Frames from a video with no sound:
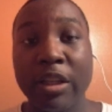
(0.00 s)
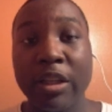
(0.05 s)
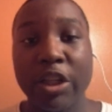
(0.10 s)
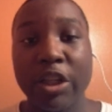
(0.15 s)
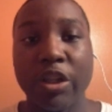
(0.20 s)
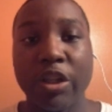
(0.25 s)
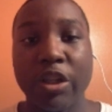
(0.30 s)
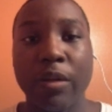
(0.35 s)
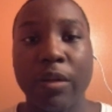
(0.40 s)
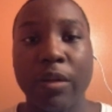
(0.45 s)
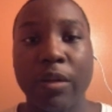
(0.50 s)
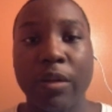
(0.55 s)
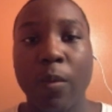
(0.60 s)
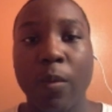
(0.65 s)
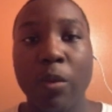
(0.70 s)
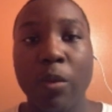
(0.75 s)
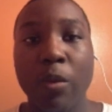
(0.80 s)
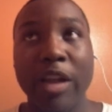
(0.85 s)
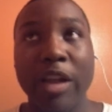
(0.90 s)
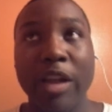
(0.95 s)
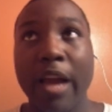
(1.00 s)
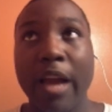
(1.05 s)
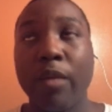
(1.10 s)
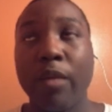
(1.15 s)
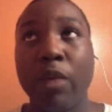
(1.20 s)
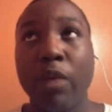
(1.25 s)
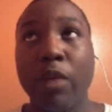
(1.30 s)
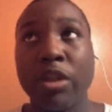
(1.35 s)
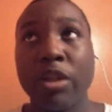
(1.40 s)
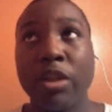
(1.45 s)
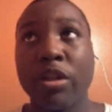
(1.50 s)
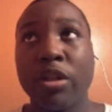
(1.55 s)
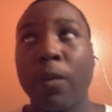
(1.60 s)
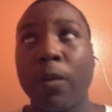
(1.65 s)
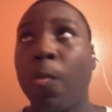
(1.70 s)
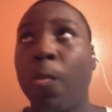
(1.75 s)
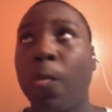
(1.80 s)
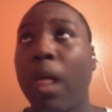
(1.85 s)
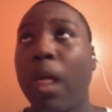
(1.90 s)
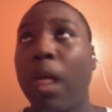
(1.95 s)
Edition, which
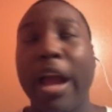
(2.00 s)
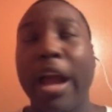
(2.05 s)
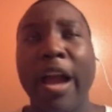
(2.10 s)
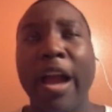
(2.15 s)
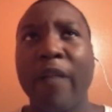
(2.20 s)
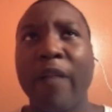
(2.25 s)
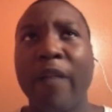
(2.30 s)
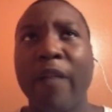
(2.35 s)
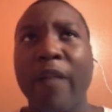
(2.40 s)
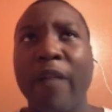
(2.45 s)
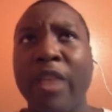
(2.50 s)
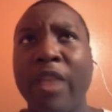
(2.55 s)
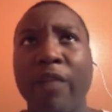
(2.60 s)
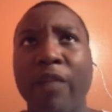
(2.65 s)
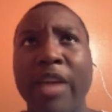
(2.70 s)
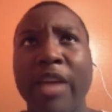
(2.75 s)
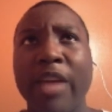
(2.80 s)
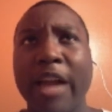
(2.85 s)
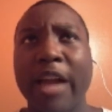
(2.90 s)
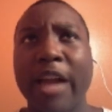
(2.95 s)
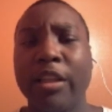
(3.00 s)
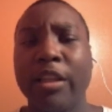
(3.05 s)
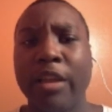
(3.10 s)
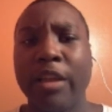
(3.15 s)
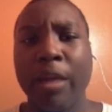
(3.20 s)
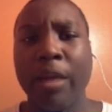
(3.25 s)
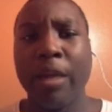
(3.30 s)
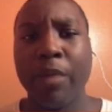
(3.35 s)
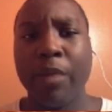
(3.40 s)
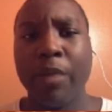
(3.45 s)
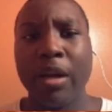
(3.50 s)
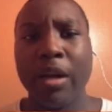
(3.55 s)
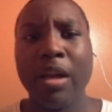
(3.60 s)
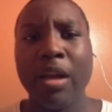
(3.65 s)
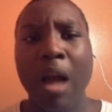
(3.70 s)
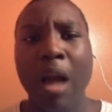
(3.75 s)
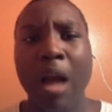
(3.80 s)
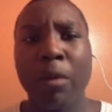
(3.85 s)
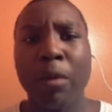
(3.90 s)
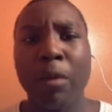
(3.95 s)
I have not reacted yet, but
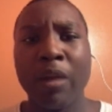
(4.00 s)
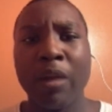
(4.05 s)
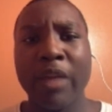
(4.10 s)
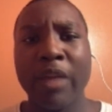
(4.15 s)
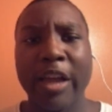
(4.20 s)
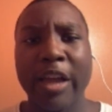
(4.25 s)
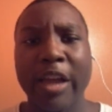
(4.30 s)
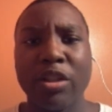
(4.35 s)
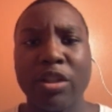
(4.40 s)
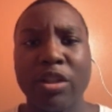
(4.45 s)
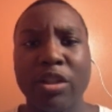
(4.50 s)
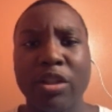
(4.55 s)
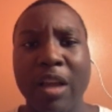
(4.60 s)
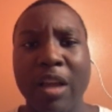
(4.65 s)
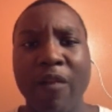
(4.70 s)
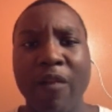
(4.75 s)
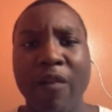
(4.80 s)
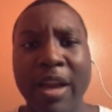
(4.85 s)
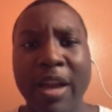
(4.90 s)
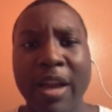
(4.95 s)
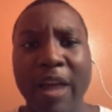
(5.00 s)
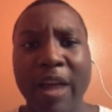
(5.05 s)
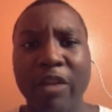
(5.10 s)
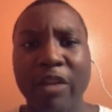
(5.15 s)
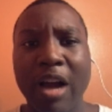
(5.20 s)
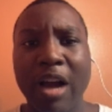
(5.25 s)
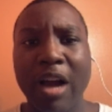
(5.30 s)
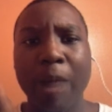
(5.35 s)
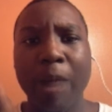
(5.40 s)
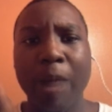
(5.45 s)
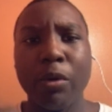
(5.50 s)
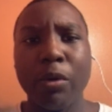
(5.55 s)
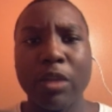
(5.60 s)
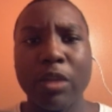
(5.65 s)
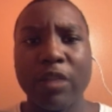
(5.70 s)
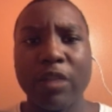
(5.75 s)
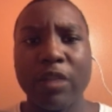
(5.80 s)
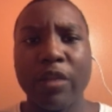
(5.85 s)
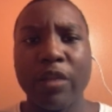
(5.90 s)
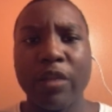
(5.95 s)
I'm going to react to that right after I upload
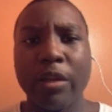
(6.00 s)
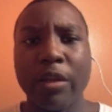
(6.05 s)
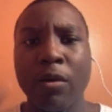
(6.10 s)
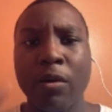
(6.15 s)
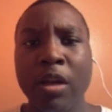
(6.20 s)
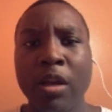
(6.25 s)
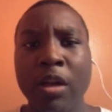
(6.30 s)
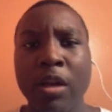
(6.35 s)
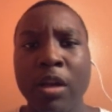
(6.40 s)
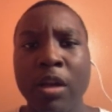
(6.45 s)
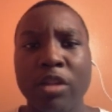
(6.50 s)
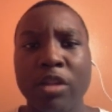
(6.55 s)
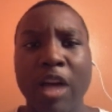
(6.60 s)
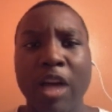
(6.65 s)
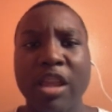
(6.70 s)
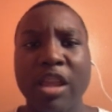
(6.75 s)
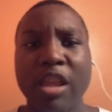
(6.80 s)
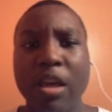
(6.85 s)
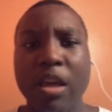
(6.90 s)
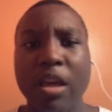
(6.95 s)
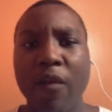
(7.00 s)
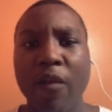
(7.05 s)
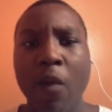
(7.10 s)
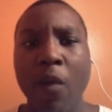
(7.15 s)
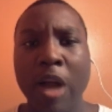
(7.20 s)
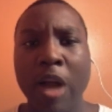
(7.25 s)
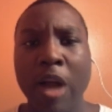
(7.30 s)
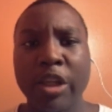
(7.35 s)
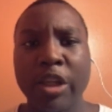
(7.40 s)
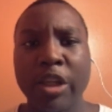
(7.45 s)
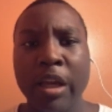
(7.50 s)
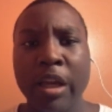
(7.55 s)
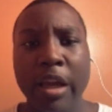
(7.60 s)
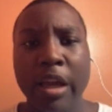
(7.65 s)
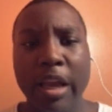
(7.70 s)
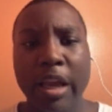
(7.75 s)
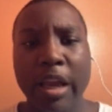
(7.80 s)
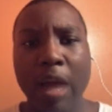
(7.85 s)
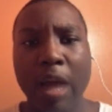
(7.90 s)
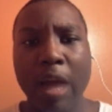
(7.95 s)
this video. So I thank you for watching,
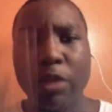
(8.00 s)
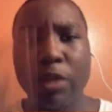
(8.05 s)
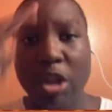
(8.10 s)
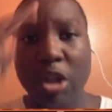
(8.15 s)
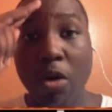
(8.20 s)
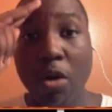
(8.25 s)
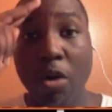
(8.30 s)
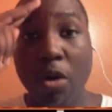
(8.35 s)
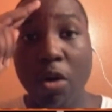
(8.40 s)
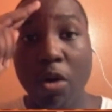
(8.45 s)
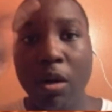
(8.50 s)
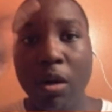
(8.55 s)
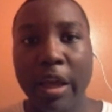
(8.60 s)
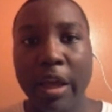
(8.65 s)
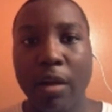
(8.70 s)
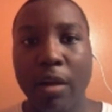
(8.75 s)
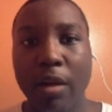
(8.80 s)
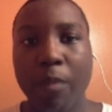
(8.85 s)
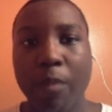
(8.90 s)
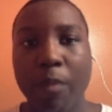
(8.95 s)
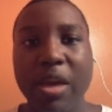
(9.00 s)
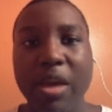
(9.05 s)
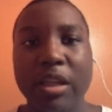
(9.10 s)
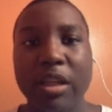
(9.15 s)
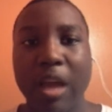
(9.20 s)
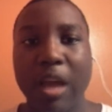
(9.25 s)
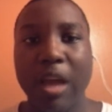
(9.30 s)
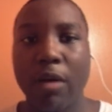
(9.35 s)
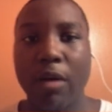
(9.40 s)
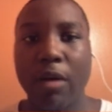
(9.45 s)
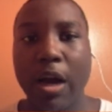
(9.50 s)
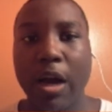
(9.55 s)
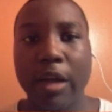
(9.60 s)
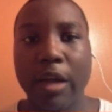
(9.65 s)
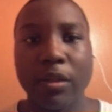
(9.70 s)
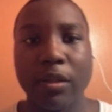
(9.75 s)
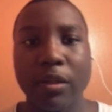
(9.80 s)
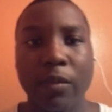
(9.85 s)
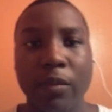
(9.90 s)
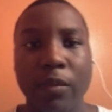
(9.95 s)
and I will see you all later. Peace out,
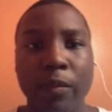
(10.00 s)
guys.